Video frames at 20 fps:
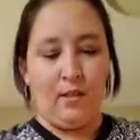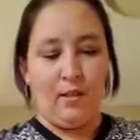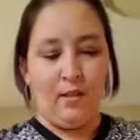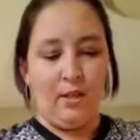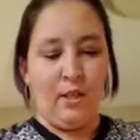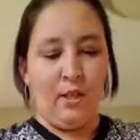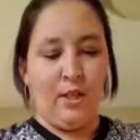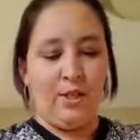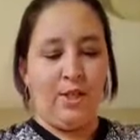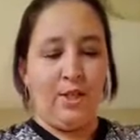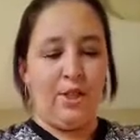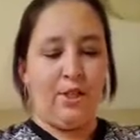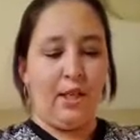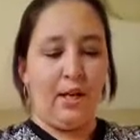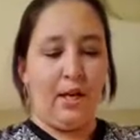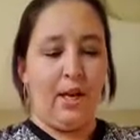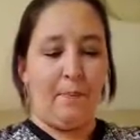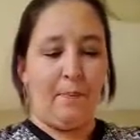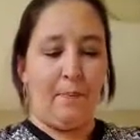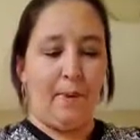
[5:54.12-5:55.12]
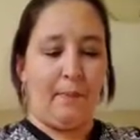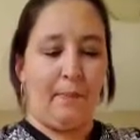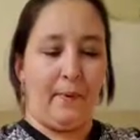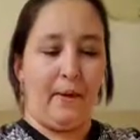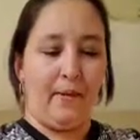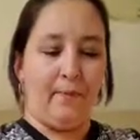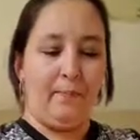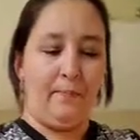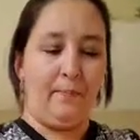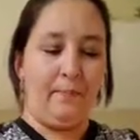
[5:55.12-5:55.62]
It's just canned
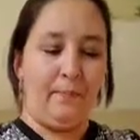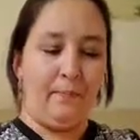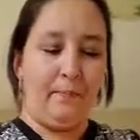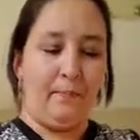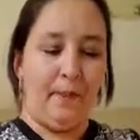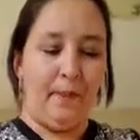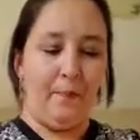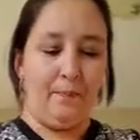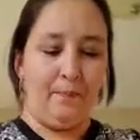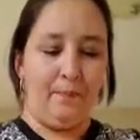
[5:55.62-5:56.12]
pumpkin, but